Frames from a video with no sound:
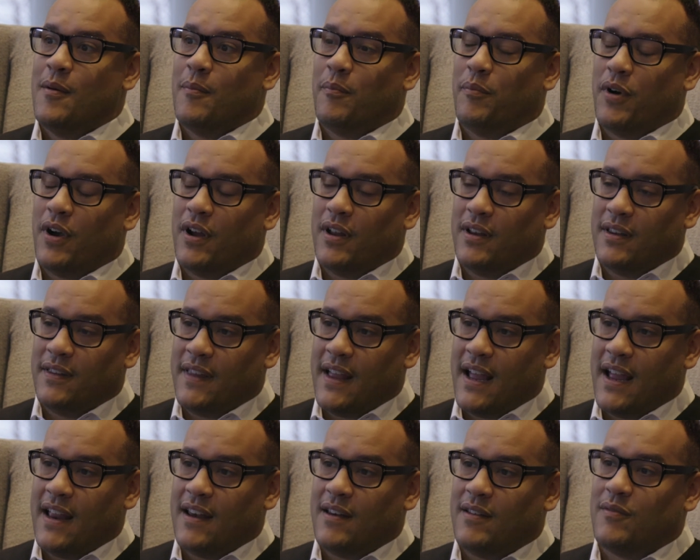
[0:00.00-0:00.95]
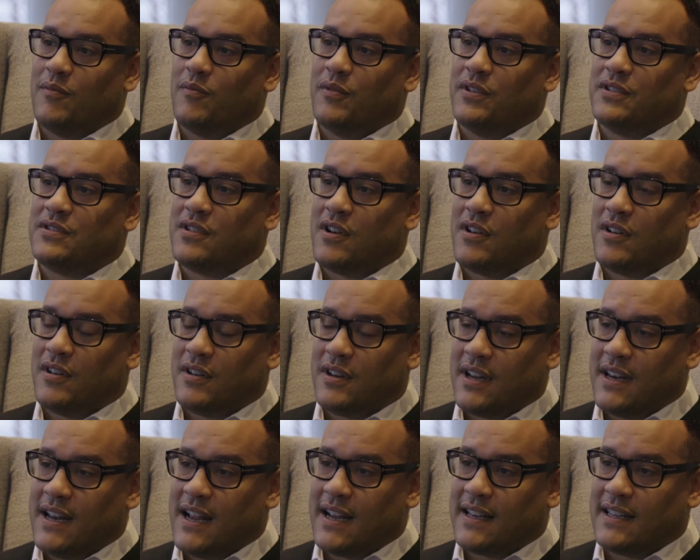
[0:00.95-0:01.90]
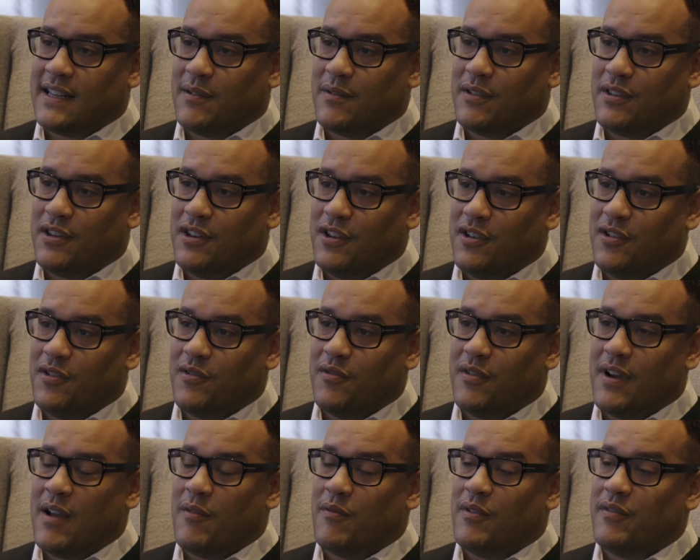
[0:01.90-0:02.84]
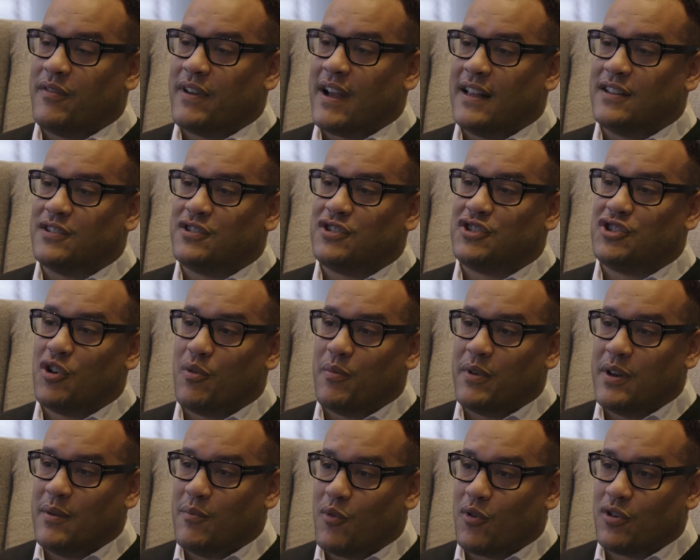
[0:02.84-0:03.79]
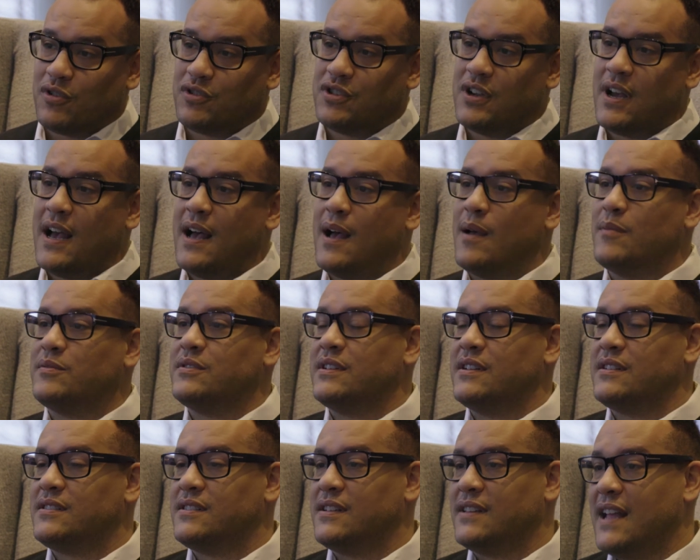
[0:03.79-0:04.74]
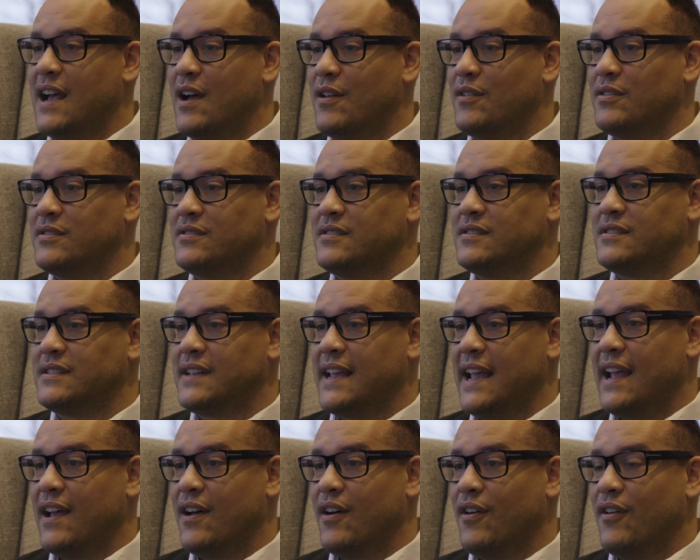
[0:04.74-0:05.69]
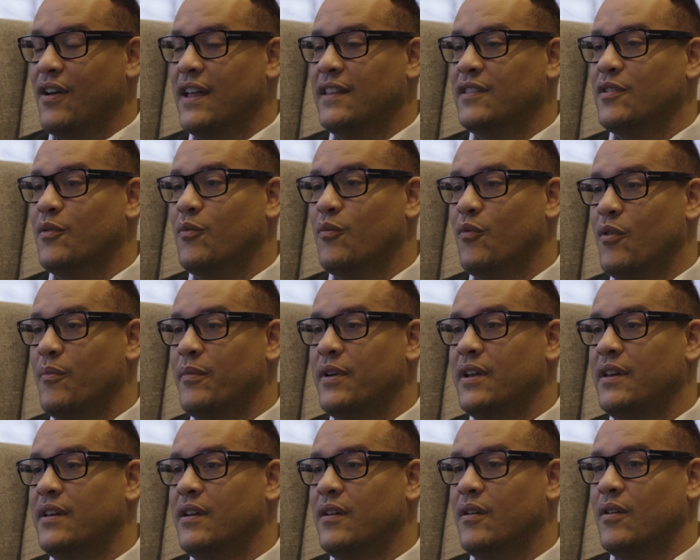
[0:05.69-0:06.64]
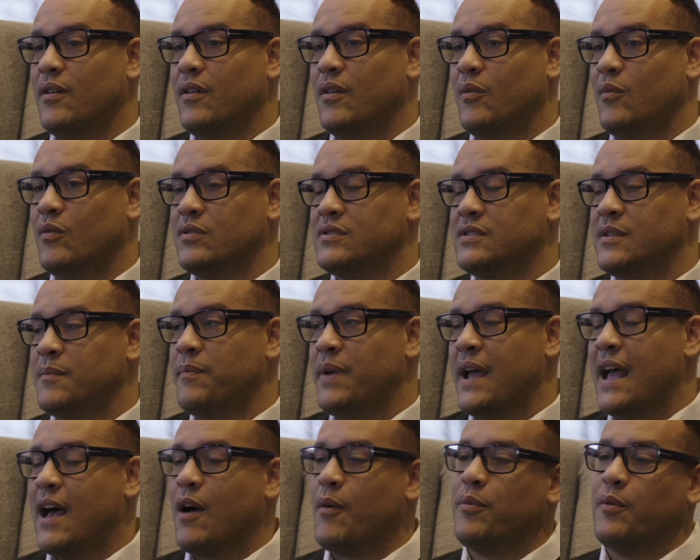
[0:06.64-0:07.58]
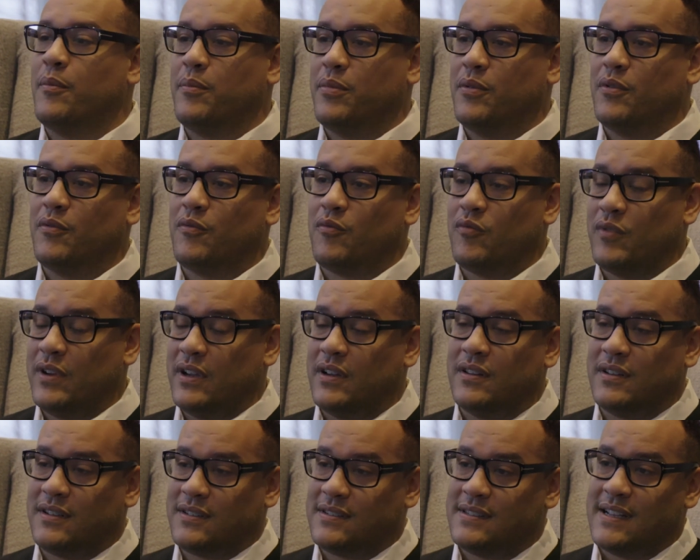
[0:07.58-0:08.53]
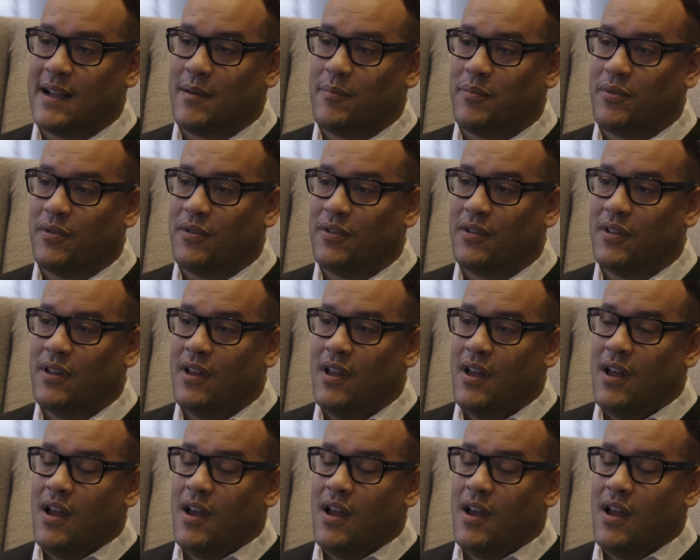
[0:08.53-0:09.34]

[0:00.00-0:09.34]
But then we started connecting with you, and we've gotten so many more jobs, and it's allowed us to scale. And the woman was a palpable, real example